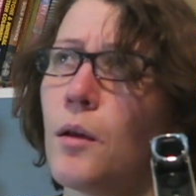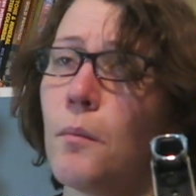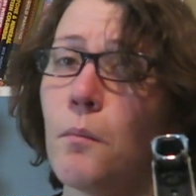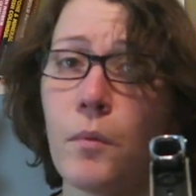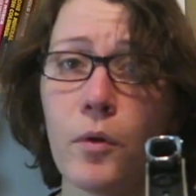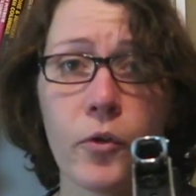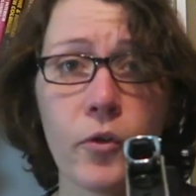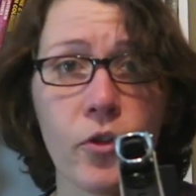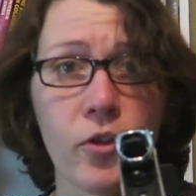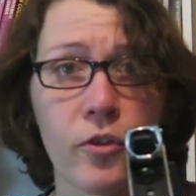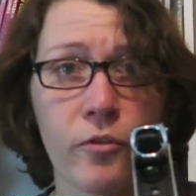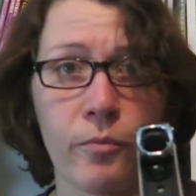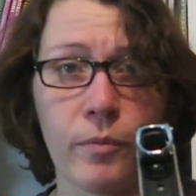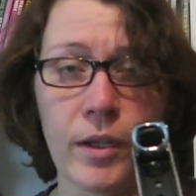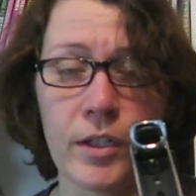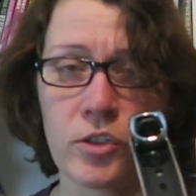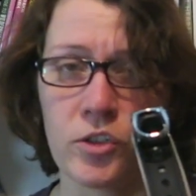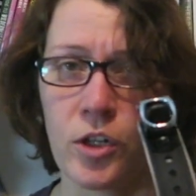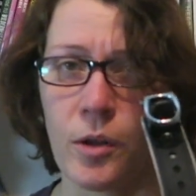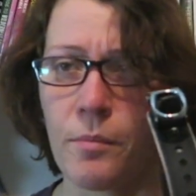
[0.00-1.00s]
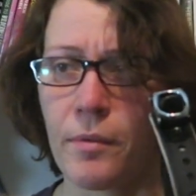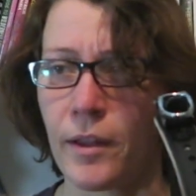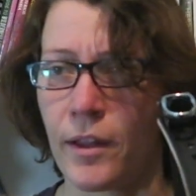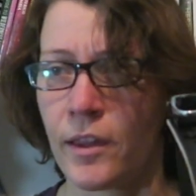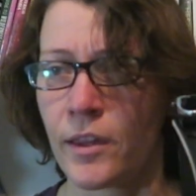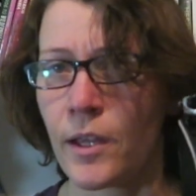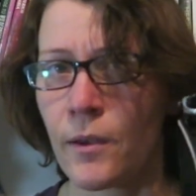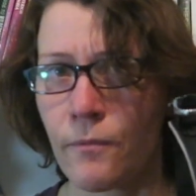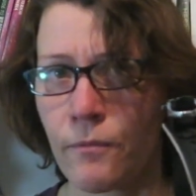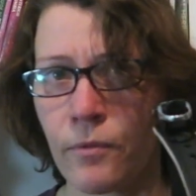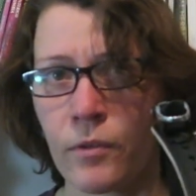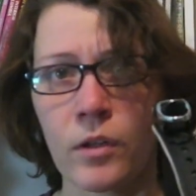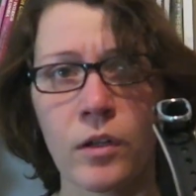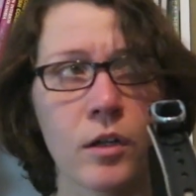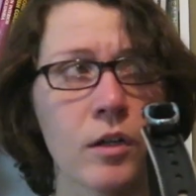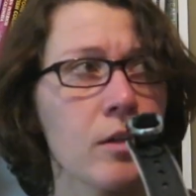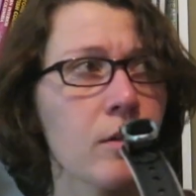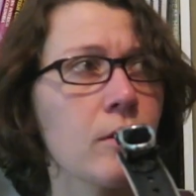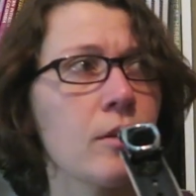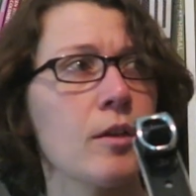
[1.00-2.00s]
most of my trips, except
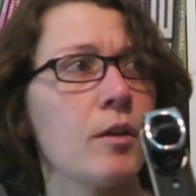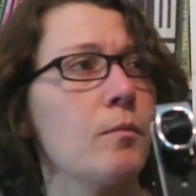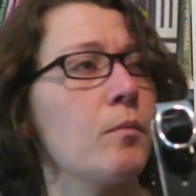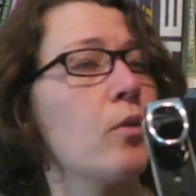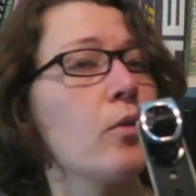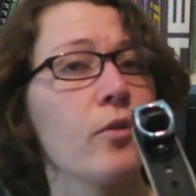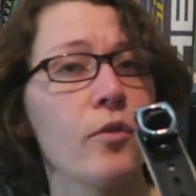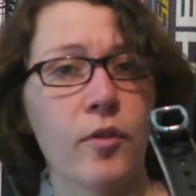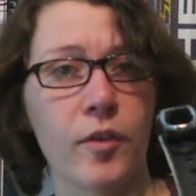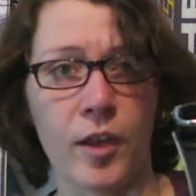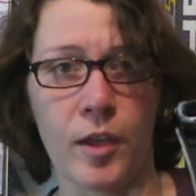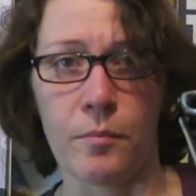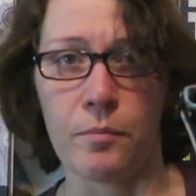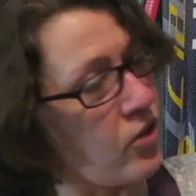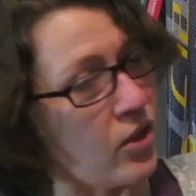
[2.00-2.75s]
for the most steep.